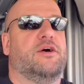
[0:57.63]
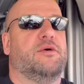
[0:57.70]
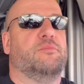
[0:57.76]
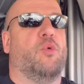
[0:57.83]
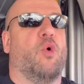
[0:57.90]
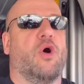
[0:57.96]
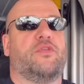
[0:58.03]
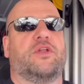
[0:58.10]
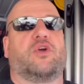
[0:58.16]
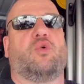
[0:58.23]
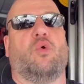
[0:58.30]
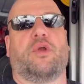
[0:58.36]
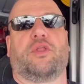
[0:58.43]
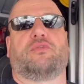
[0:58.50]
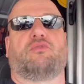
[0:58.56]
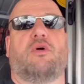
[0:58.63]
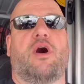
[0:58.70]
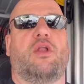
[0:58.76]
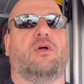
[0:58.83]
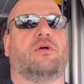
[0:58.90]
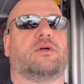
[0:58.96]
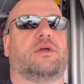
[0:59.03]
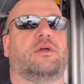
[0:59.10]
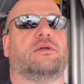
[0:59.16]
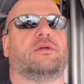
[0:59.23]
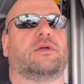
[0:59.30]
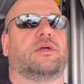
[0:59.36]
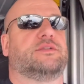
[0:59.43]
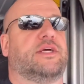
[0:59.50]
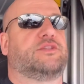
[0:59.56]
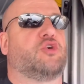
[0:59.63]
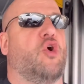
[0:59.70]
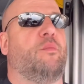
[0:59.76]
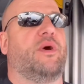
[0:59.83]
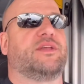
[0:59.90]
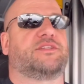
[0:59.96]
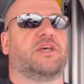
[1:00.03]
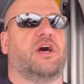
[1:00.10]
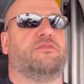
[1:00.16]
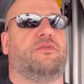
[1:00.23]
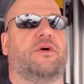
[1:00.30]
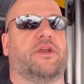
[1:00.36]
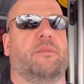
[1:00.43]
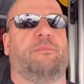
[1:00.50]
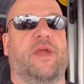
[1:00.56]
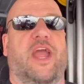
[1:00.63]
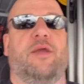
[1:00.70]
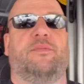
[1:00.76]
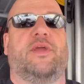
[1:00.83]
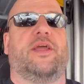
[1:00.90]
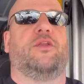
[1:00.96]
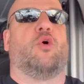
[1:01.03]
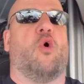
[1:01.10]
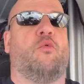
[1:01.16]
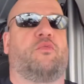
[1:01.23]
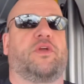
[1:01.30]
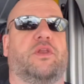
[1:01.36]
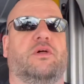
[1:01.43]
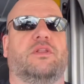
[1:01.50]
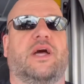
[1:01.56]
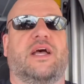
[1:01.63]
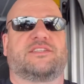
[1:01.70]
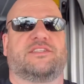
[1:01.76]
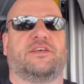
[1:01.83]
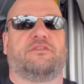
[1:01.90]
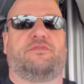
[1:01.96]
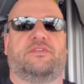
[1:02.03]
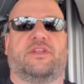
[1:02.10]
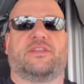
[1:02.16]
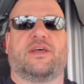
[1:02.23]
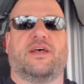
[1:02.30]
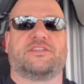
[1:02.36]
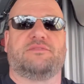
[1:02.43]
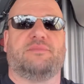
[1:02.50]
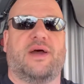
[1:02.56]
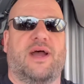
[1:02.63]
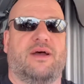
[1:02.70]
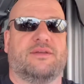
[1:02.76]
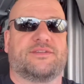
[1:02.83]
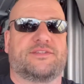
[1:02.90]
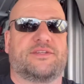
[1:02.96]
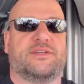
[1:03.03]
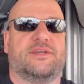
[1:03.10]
more than quarter throttle, because I told myself I'm gonna baby it and hopefully it'll last another 50,000 miles.